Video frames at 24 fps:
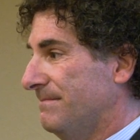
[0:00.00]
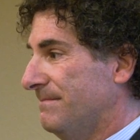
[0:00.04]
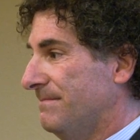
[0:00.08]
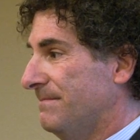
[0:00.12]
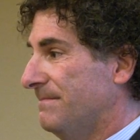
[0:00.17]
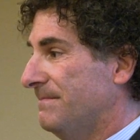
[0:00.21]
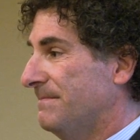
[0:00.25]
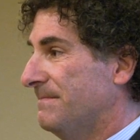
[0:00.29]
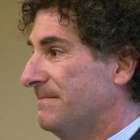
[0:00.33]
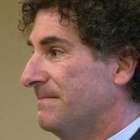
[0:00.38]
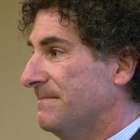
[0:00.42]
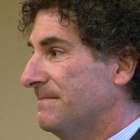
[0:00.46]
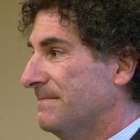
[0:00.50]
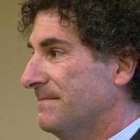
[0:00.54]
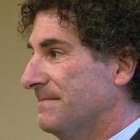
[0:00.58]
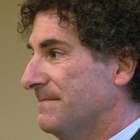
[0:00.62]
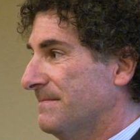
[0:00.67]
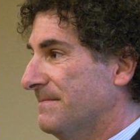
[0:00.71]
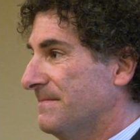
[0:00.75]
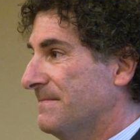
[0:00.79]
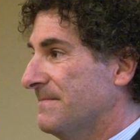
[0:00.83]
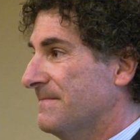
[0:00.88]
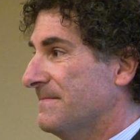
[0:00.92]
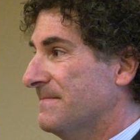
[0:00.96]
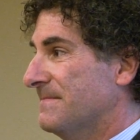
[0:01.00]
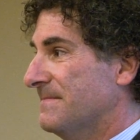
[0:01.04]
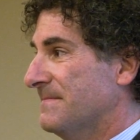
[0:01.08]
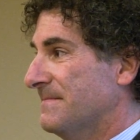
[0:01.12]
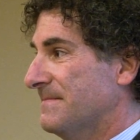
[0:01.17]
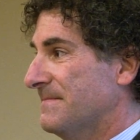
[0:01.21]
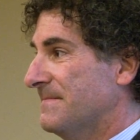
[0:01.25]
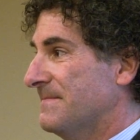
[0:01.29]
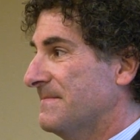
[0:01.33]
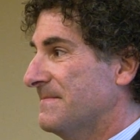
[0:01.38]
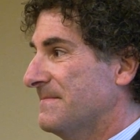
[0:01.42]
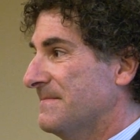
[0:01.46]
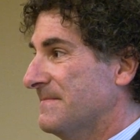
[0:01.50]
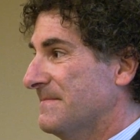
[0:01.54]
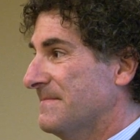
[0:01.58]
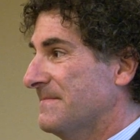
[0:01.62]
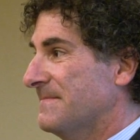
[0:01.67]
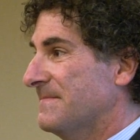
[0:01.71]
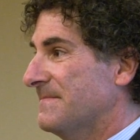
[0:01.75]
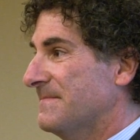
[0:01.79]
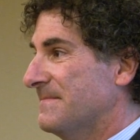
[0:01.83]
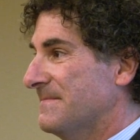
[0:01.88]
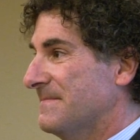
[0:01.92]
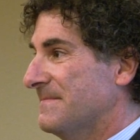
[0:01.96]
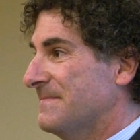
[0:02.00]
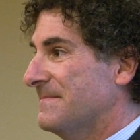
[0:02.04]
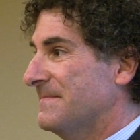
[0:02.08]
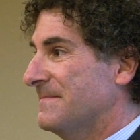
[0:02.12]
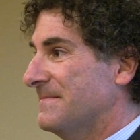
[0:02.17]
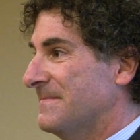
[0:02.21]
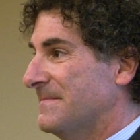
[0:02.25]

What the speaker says: (no one is talking)